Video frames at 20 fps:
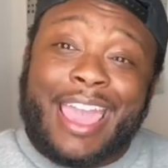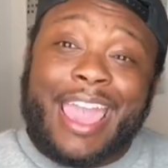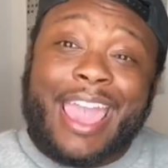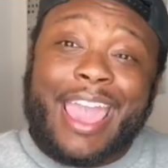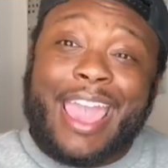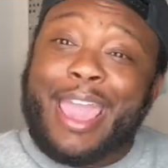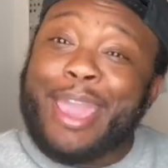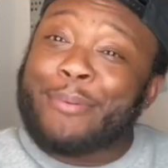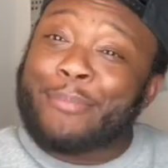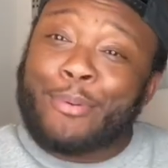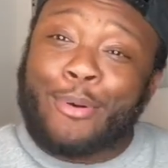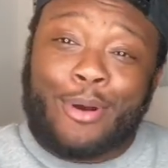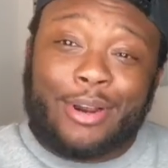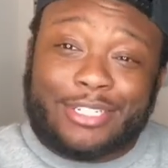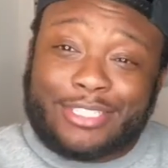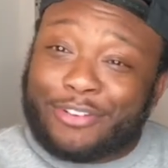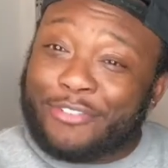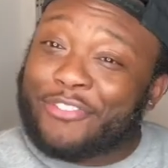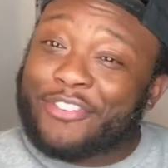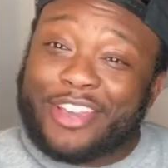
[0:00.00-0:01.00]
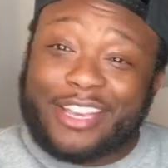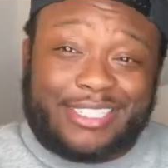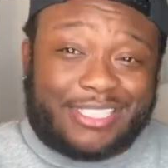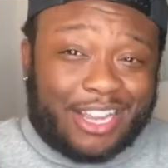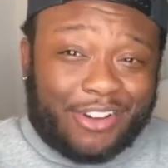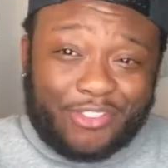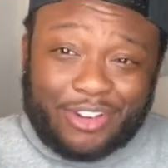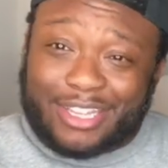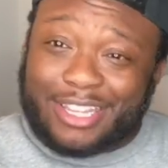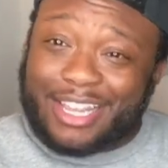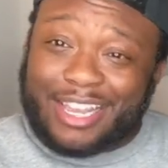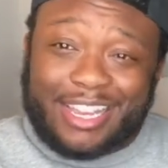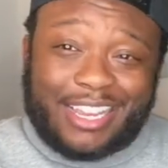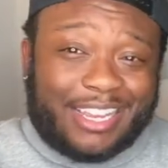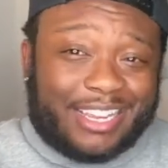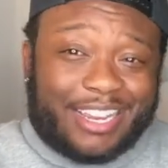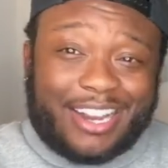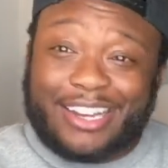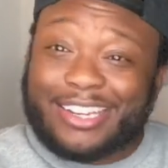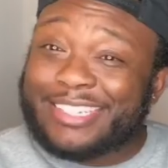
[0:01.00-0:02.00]
and Portia fixed
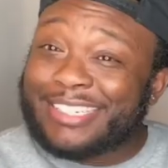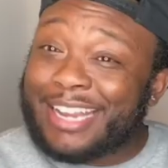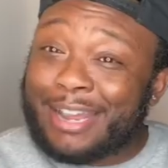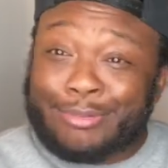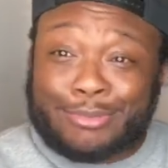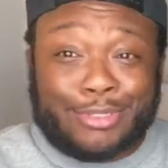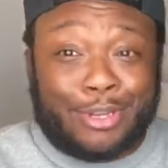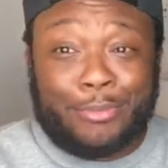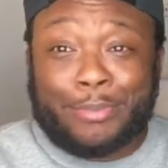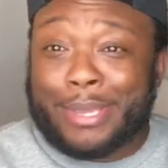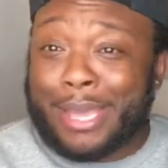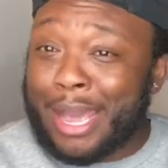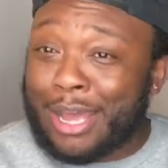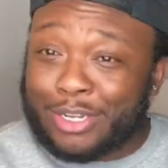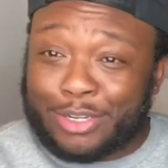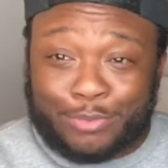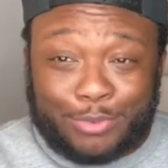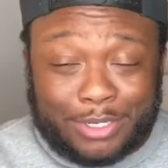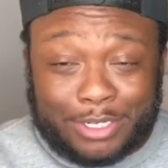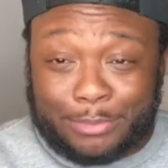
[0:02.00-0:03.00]
everything, that was going to be out the window.